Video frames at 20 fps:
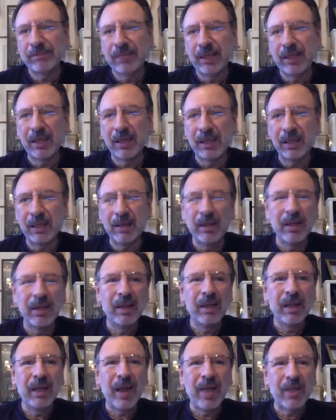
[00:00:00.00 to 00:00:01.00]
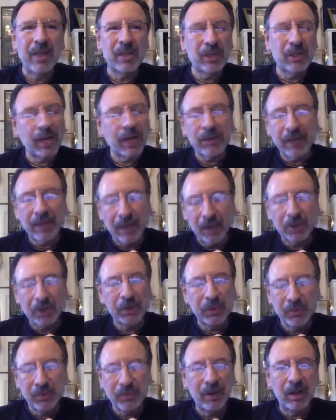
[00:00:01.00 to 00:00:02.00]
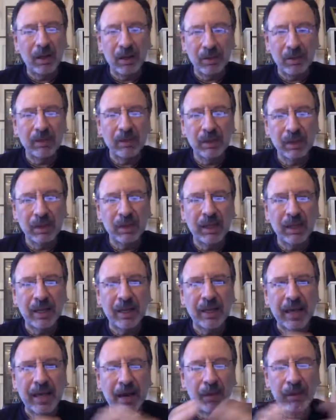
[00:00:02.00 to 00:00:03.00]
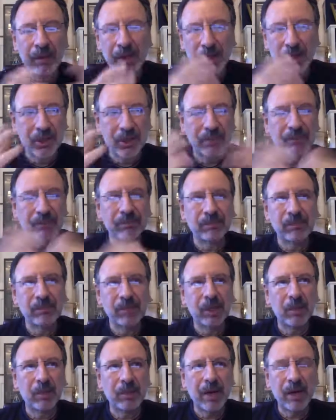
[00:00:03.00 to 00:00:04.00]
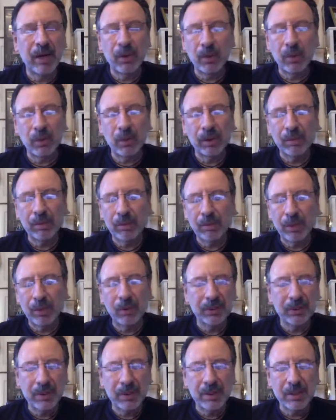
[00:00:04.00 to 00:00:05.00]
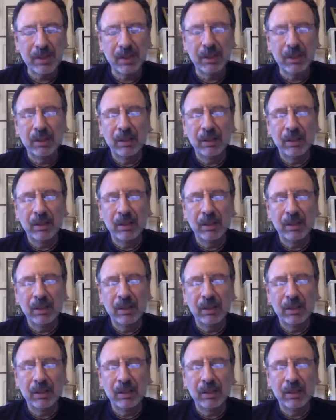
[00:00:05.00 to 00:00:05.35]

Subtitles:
and there's a lot of culture involved in how each part of the world approaches